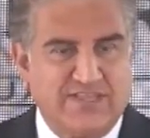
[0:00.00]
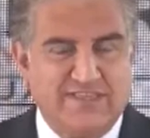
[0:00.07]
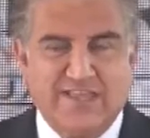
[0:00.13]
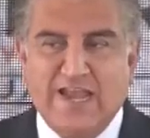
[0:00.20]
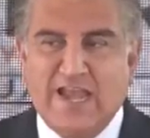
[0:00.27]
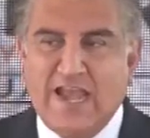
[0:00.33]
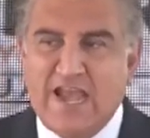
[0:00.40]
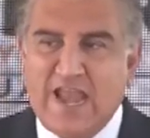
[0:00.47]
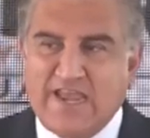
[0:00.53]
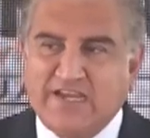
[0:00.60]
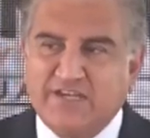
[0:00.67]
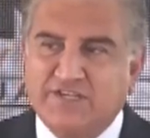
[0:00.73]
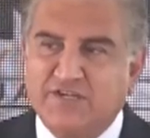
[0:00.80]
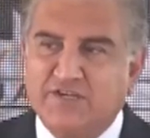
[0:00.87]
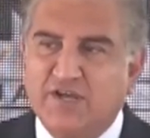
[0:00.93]
they
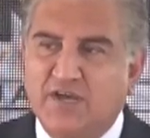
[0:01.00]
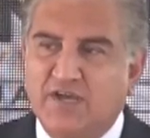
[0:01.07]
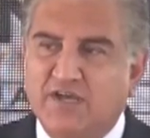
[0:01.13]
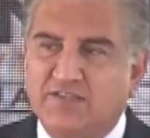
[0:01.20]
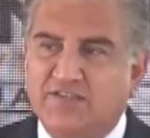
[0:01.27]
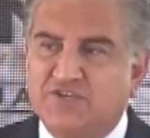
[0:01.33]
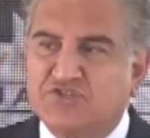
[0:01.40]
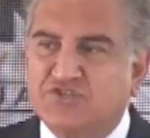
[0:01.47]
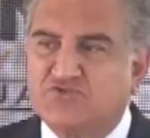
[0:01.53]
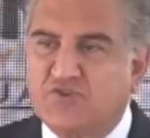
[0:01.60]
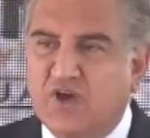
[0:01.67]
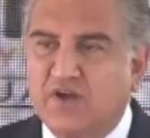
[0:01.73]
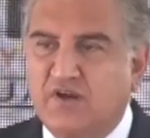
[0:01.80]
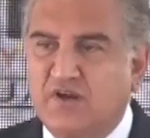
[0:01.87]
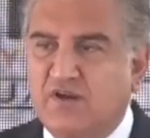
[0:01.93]
linked the
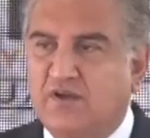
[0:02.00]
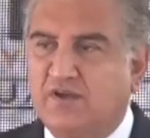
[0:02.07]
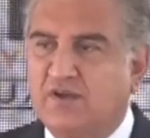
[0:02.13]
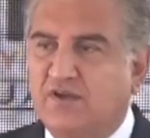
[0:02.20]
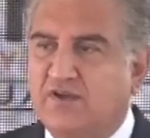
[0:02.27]
struggle